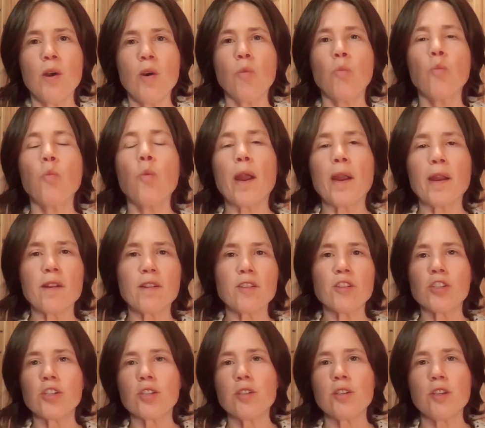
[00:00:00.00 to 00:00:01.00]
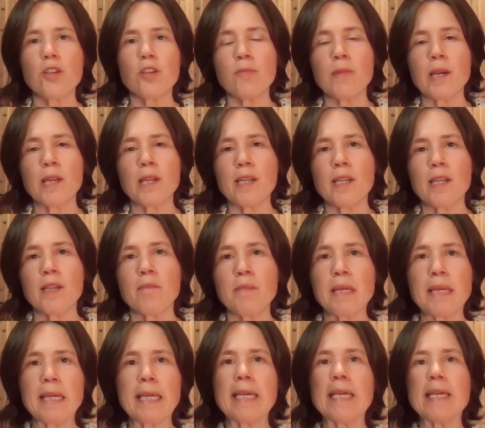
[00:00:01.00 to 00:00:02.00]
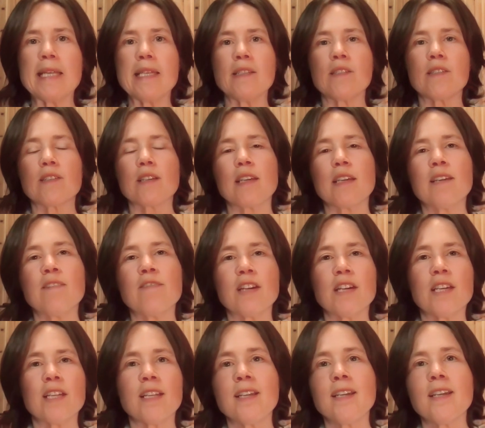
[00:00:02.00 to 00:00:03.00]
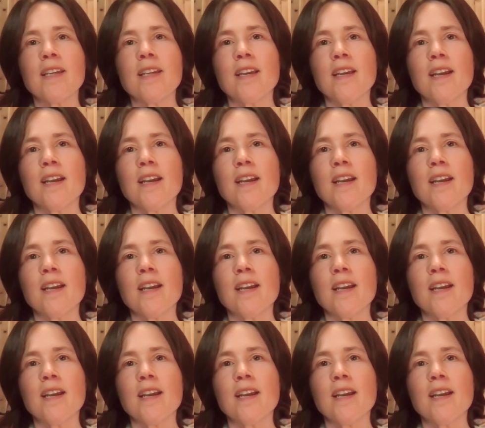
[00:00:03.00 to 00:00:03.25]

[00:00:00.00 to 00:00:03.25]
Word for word: where should humanity begin to even